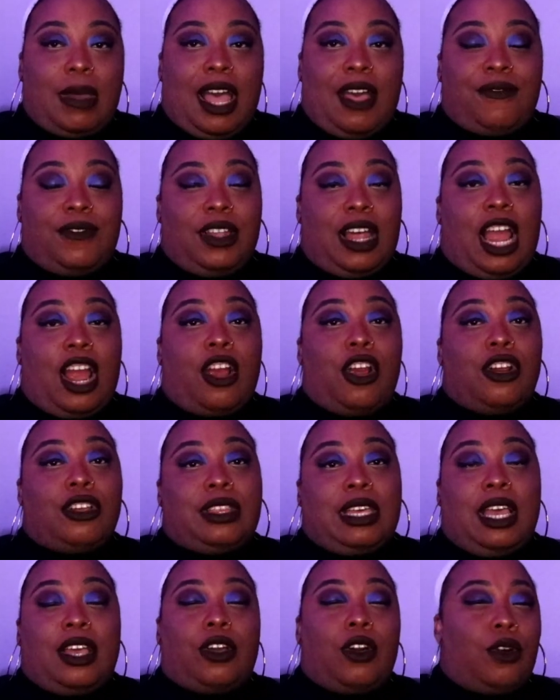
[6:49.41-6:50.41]
I feel I
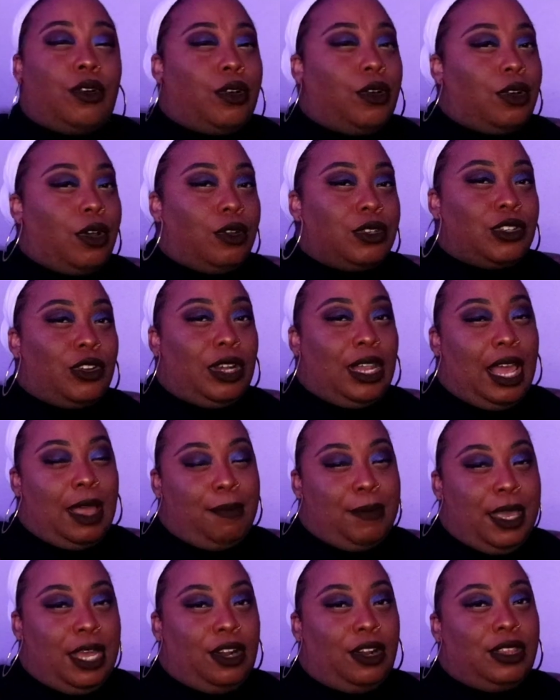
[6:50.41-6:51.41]
heard that cocoa coals are a
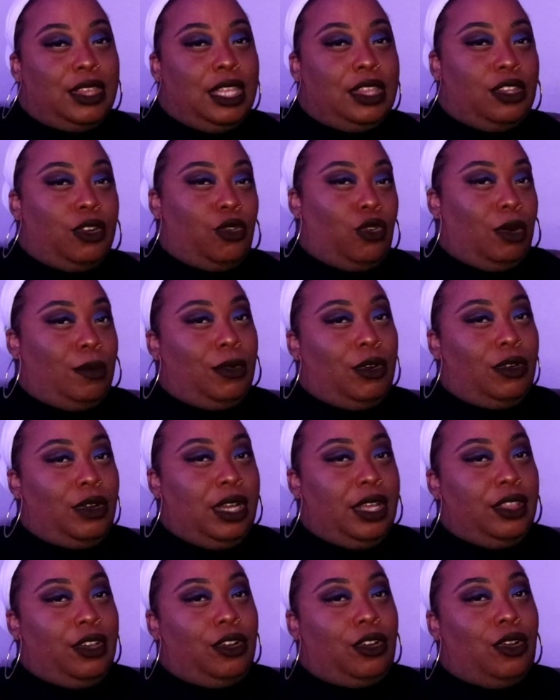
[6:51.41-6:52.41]
lot better than the
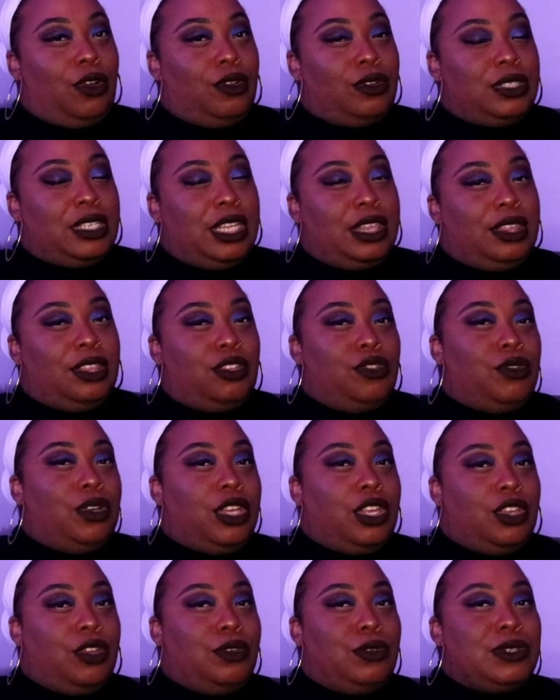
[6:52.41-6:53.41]
normal other coals that you
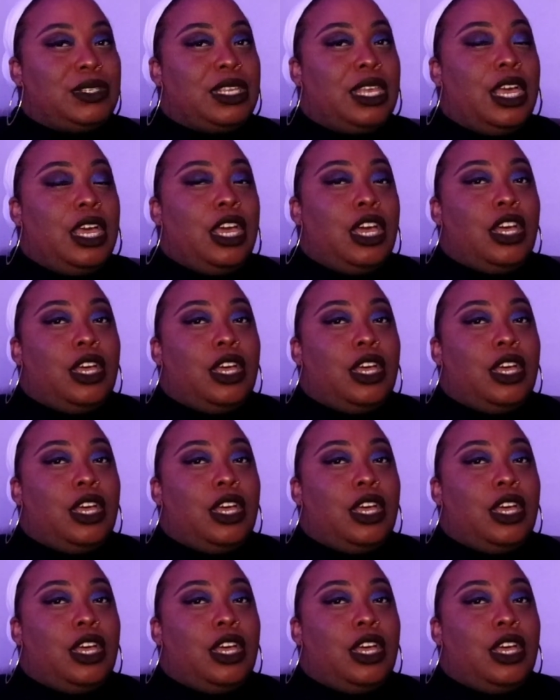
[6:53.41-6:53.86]
can use.